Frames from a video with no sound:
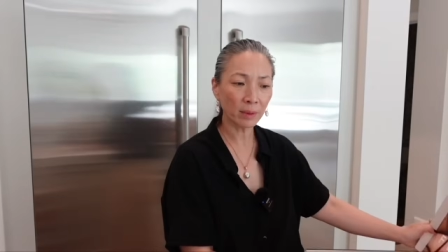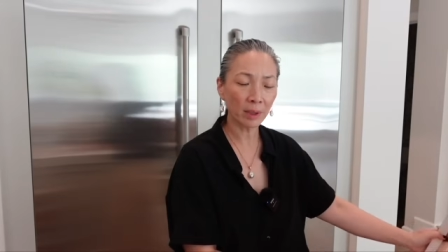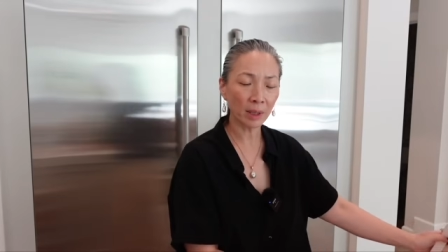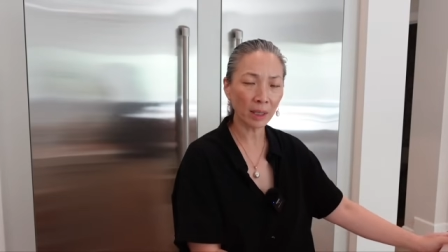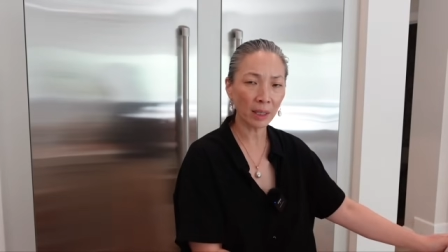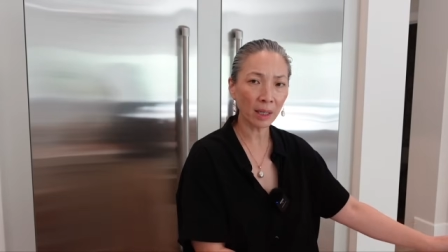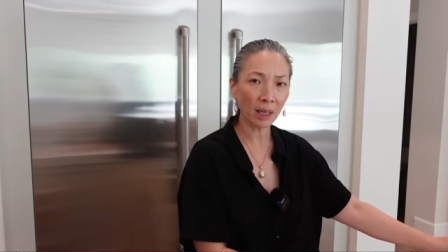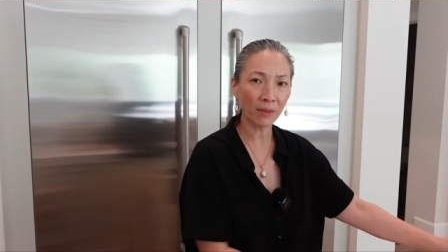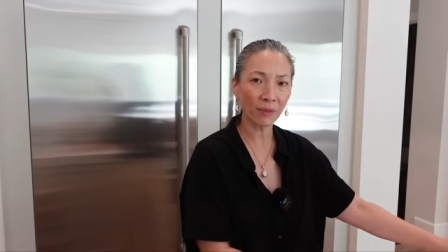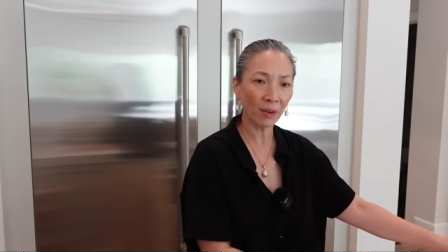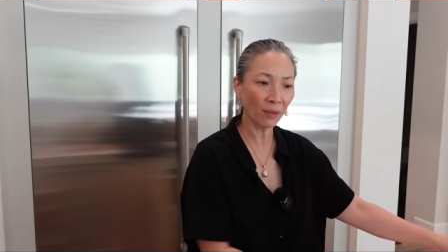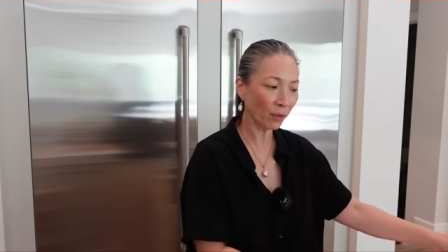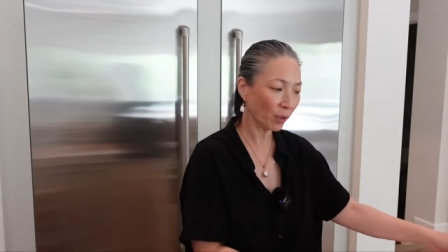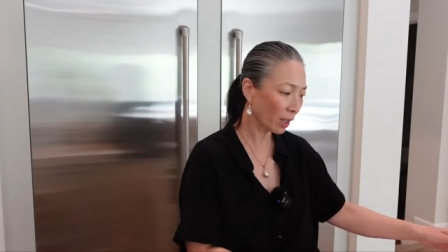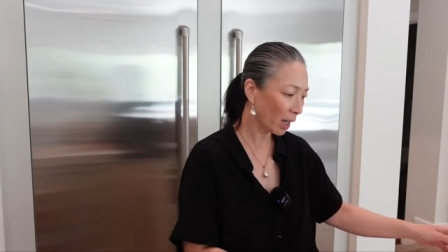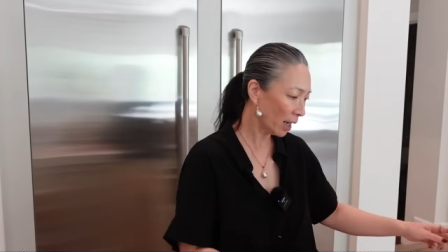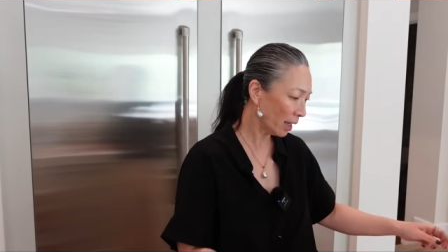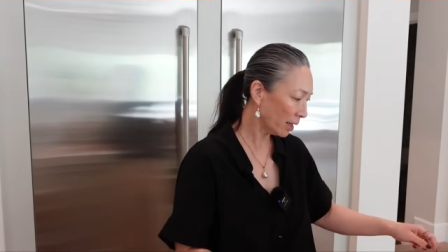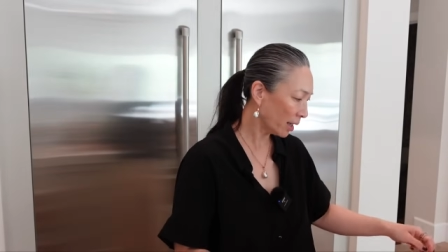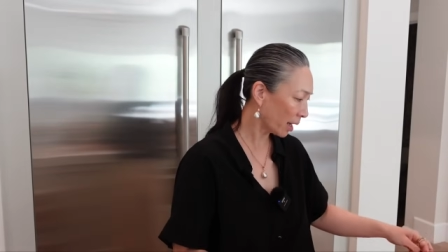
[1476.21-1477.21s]
think I've ever
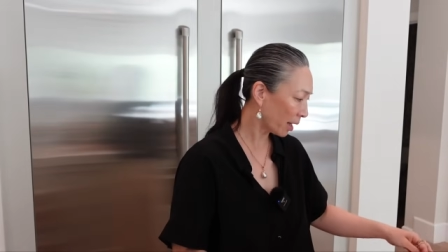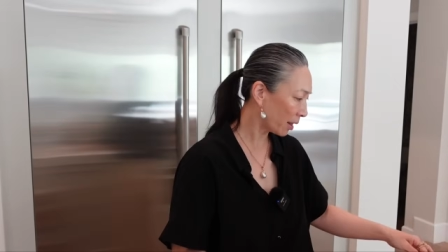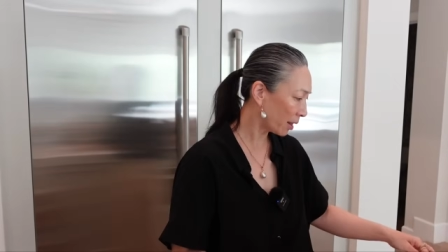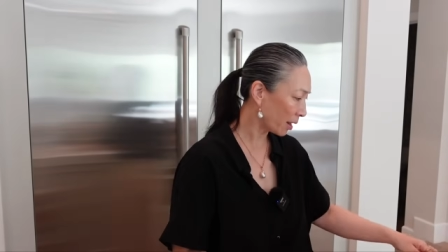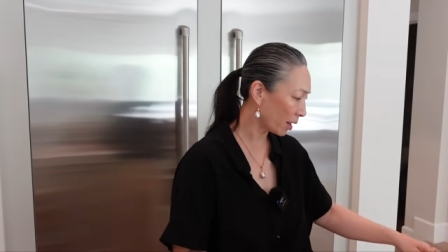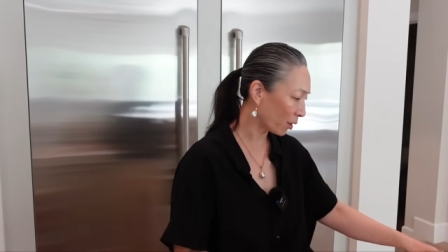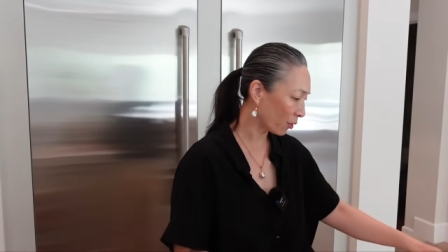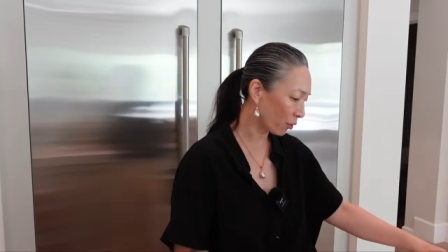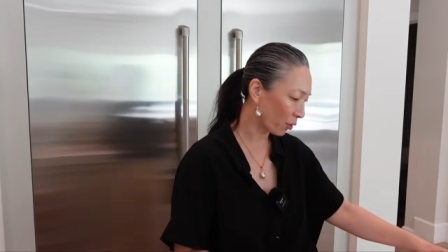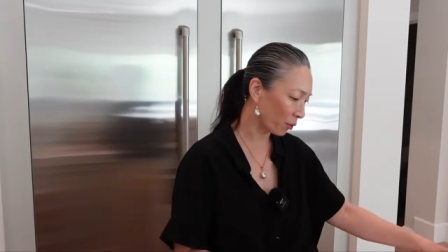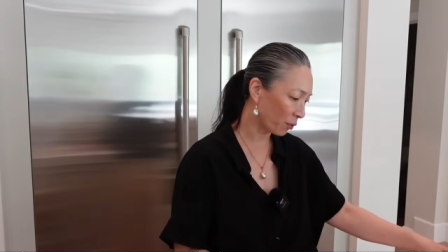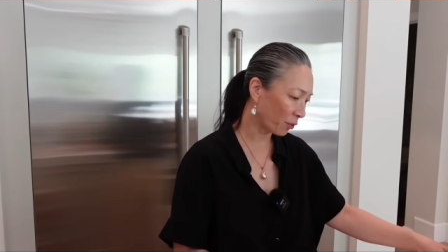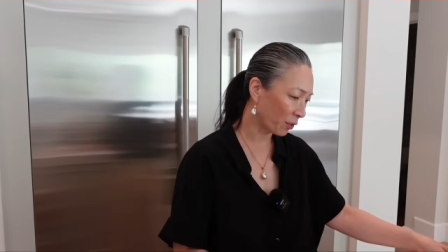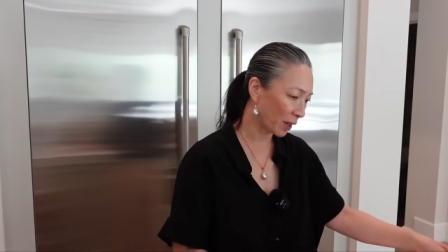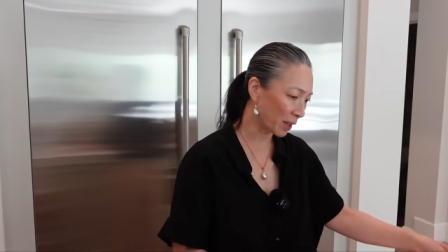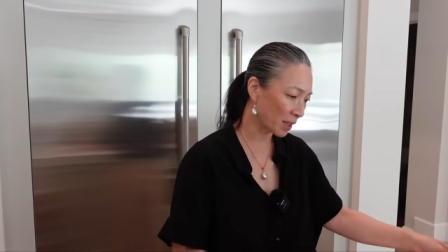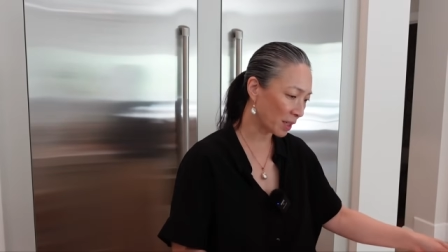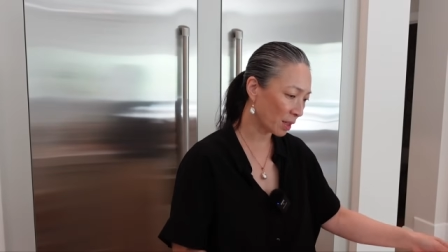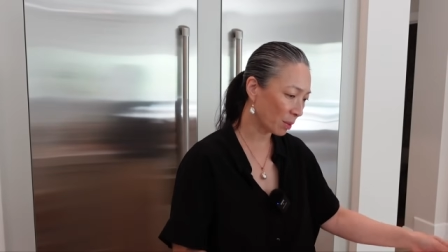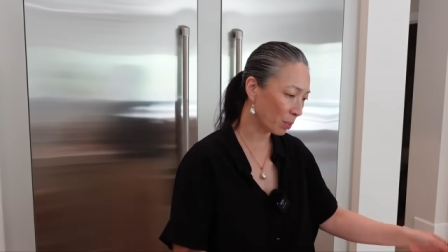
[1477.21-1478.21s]
gotten anything from
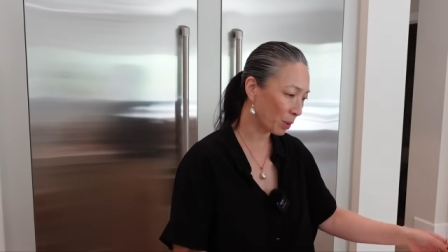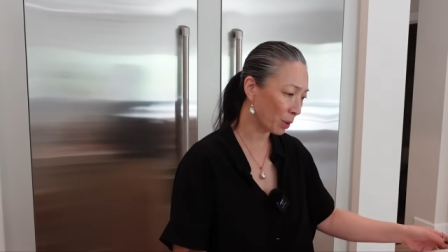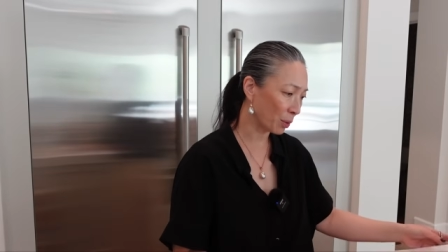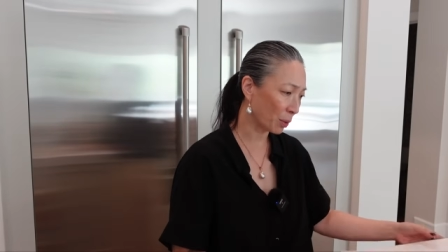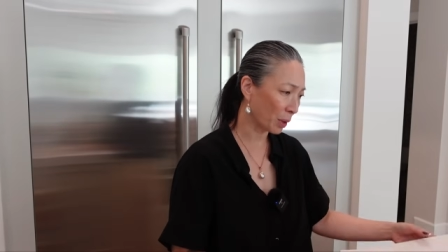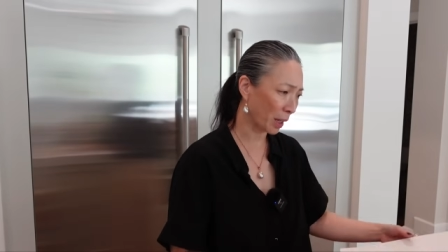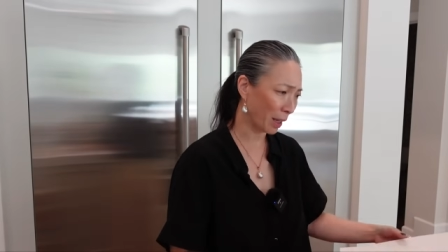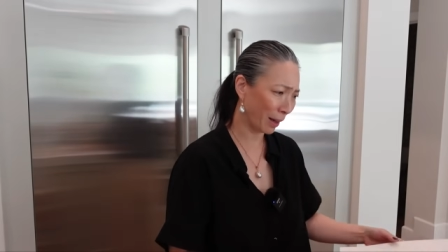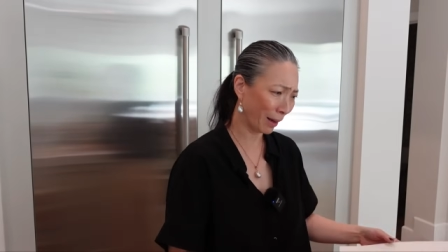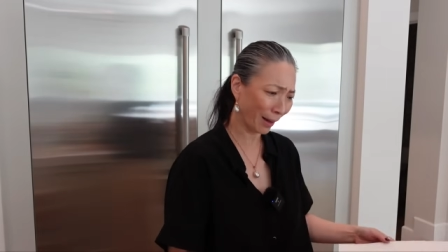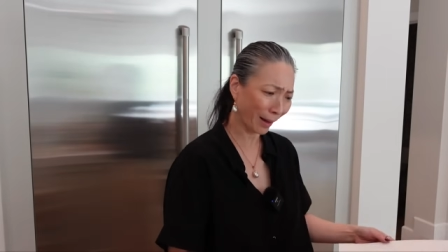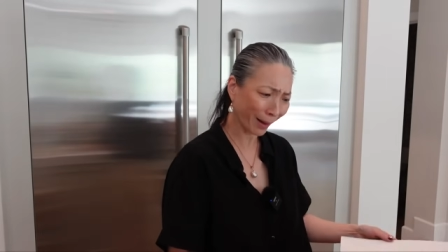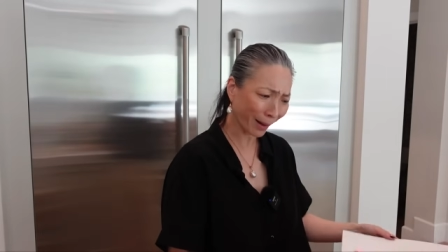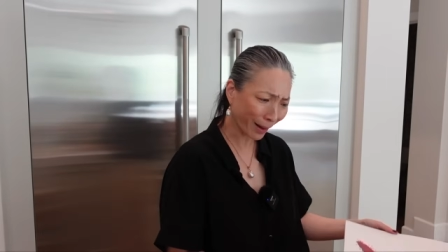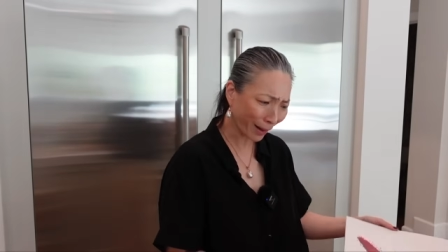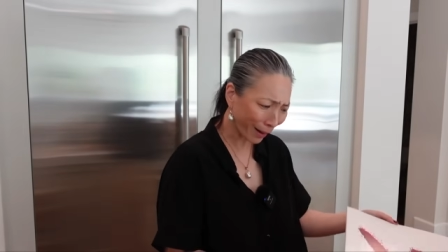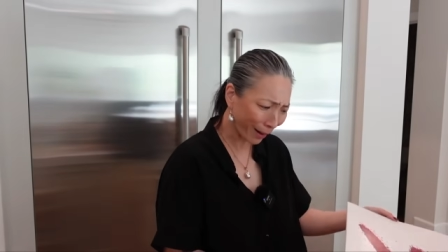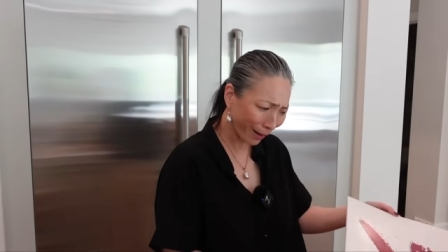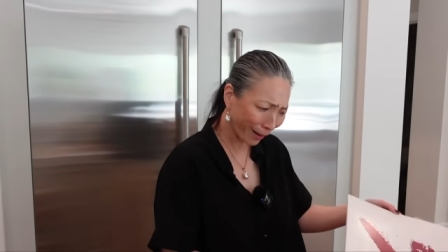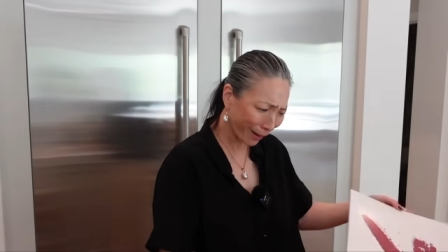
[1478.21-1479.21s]
Fenty
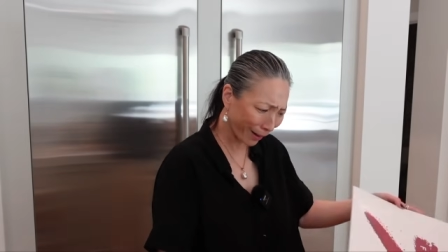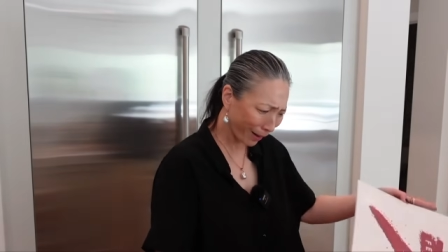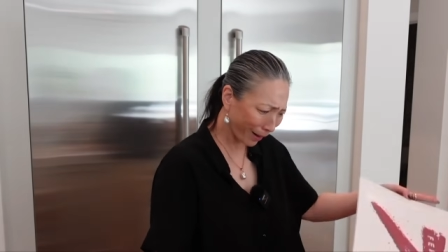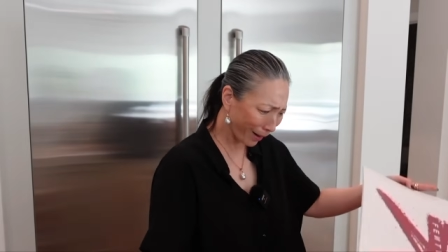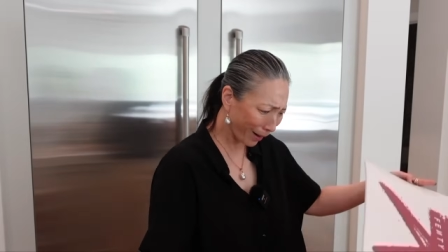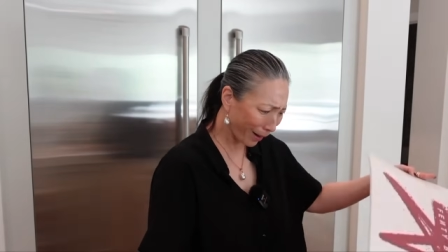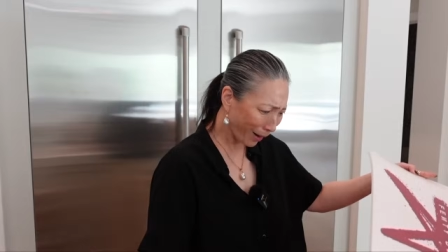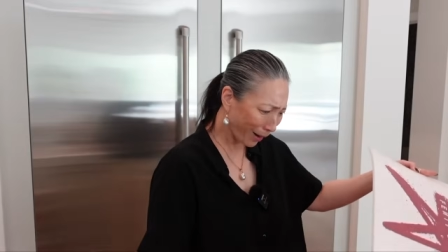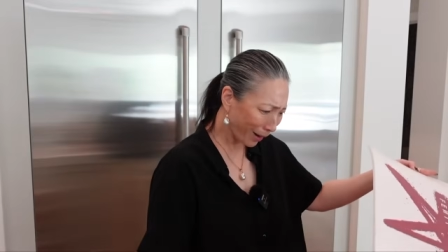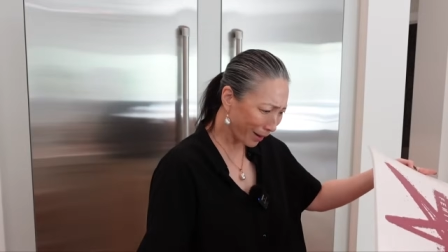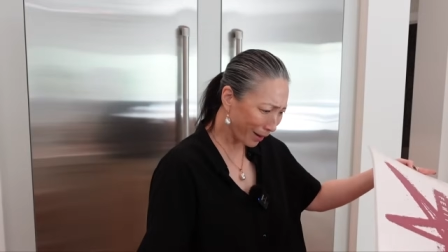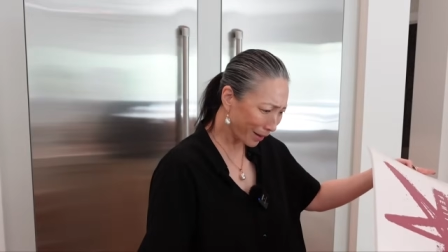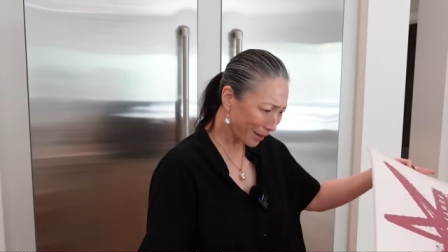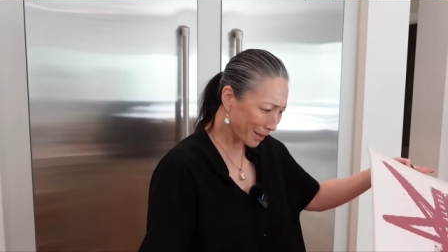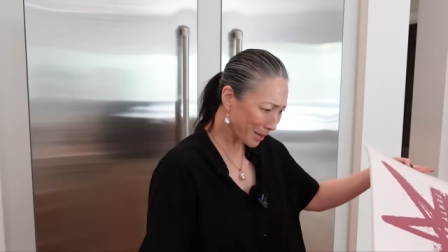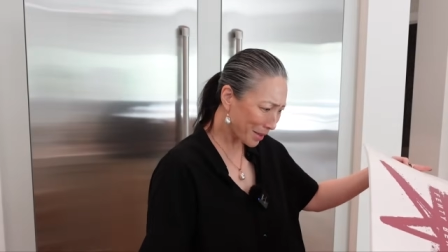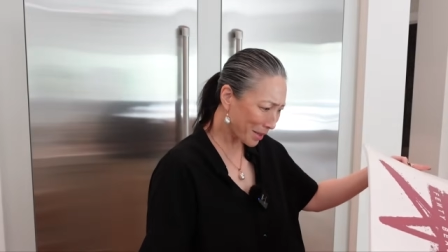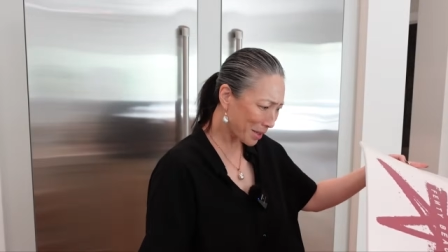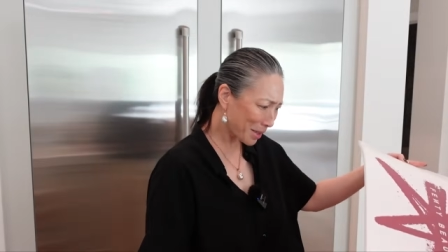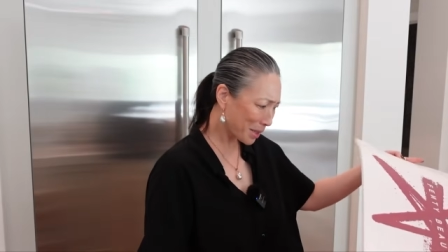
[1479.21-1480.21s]
Beauty.
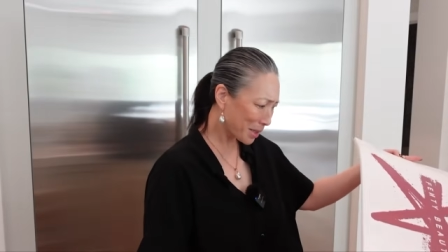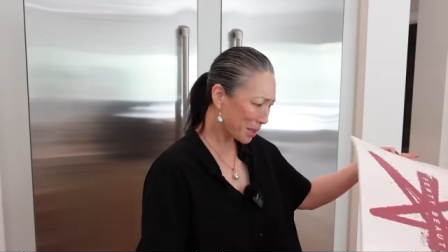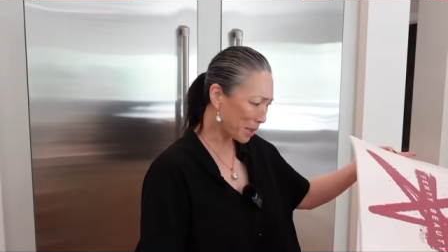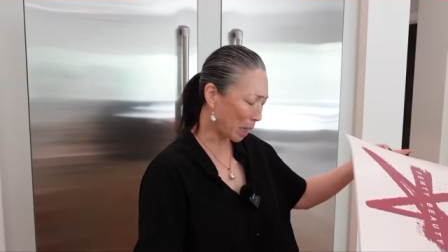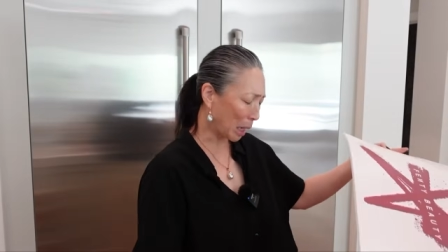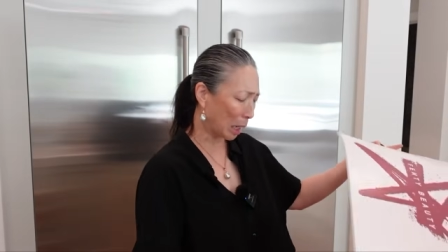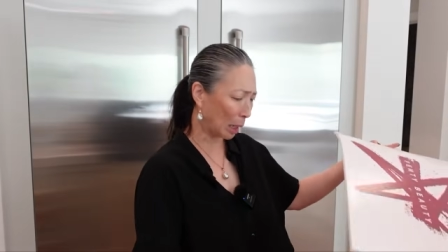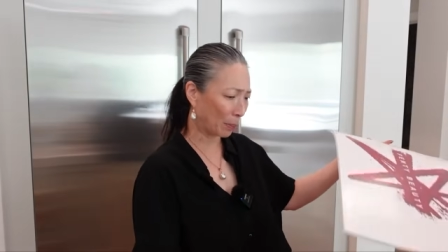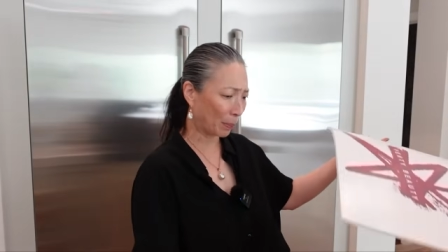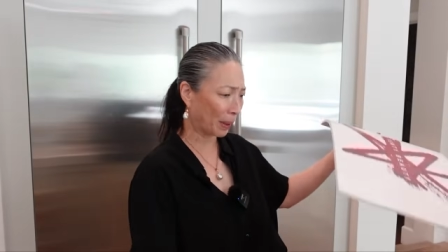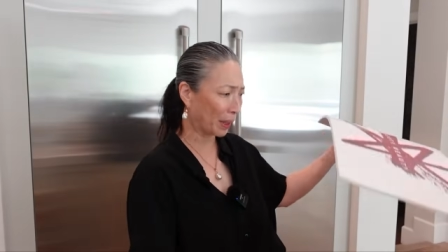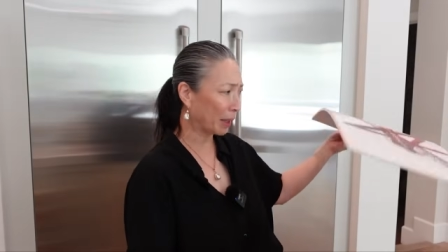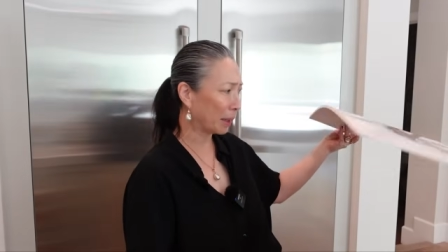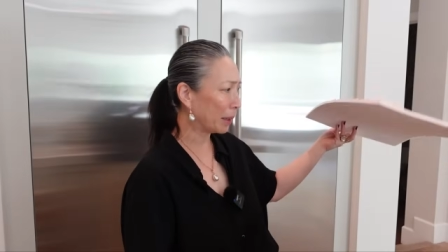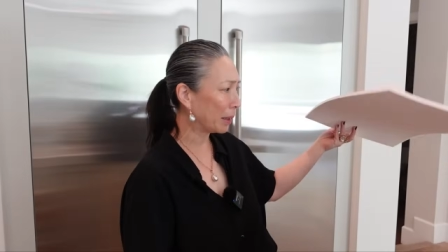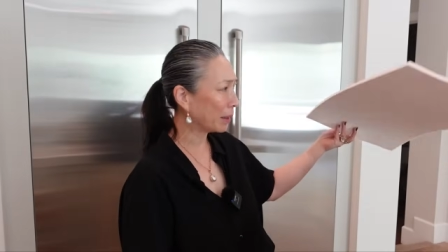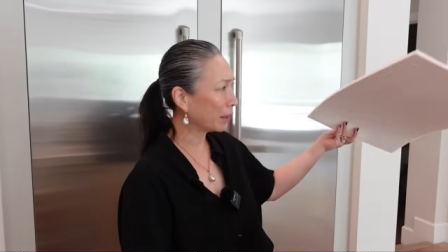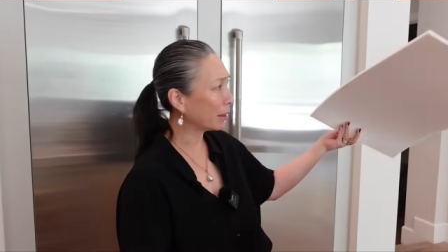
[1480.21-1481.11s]
Stop it.